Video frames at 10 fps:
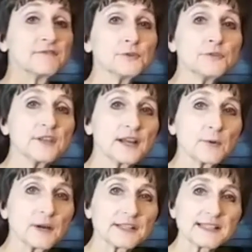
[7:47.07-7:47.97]
food that
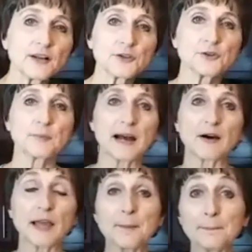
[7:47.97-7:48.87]
I want to tell you
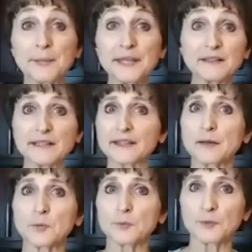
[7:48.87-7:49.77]
about and peeling
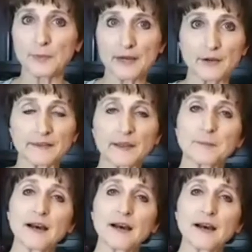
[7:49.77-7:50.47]
them or preparing them.